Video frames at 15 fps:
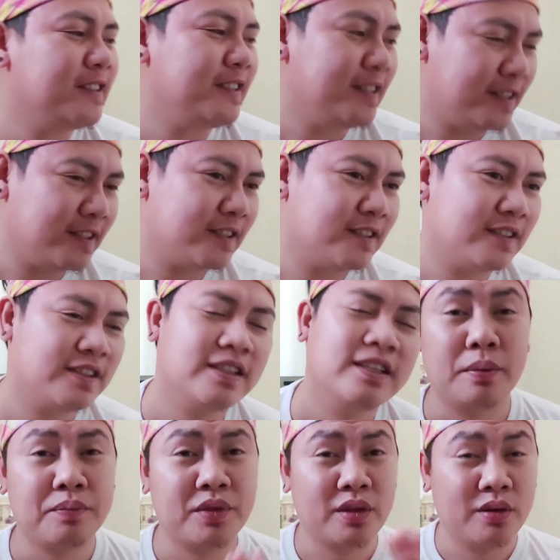Yes.
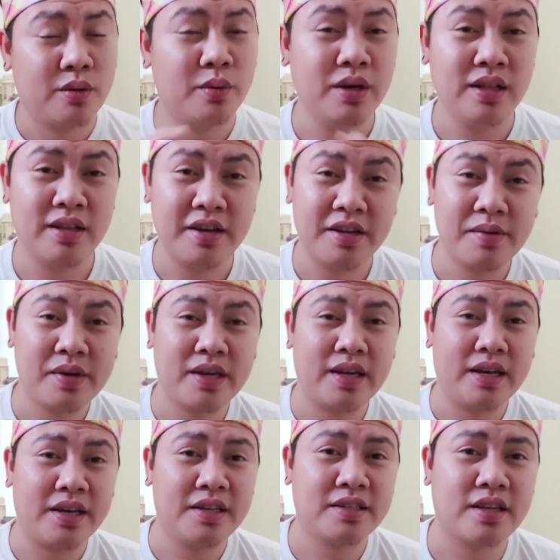Well, anyway
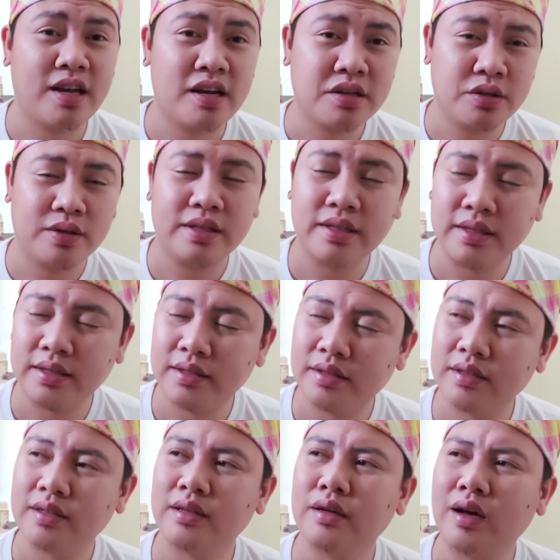guys, actually,